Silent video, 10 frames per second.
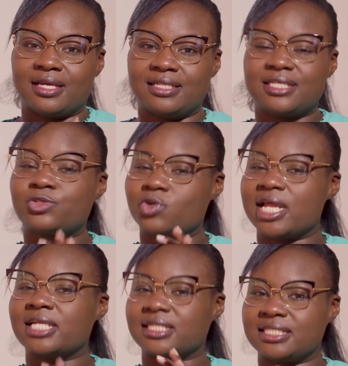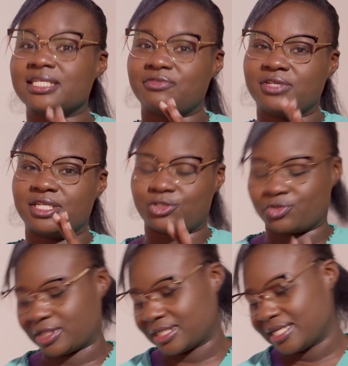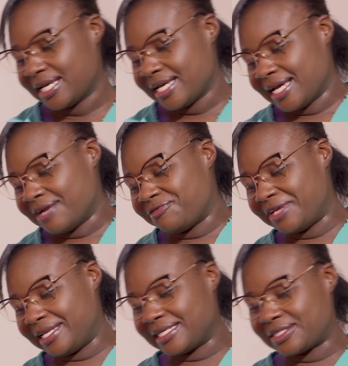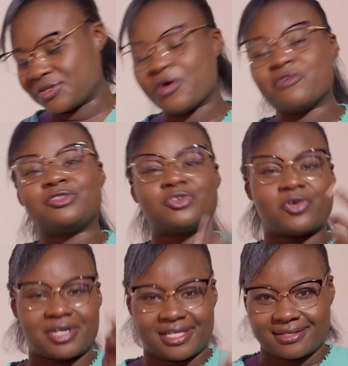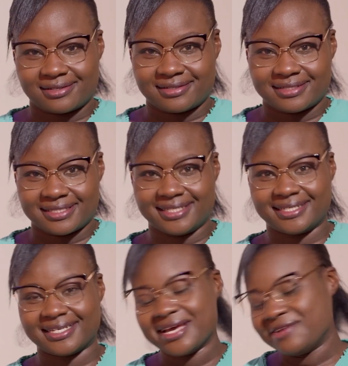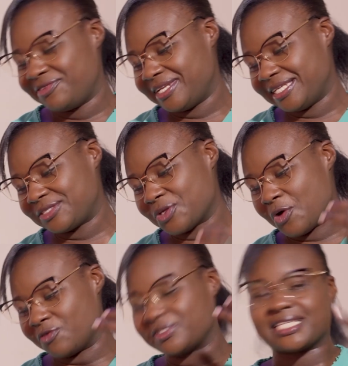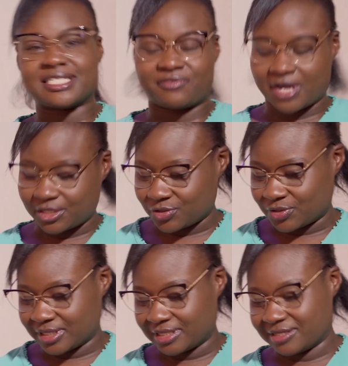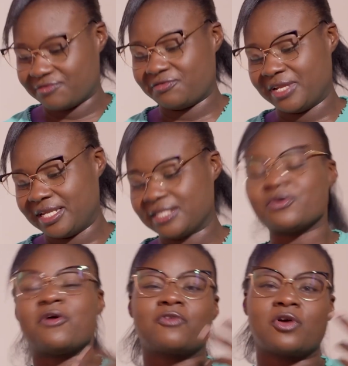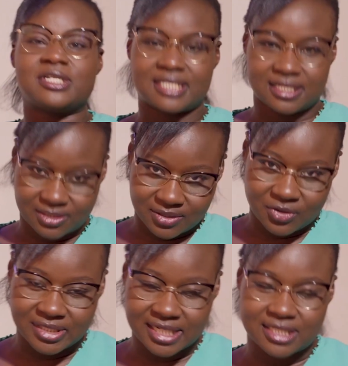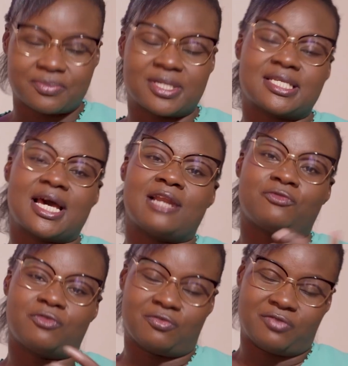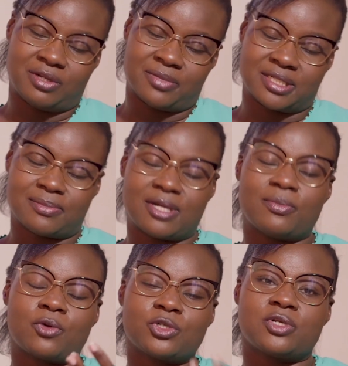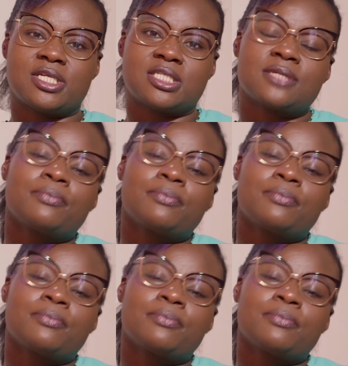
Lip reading: dictionary definition. Feelings of joy, feelings of satisfaction, feelings of contentment, and fulfillment. My question is,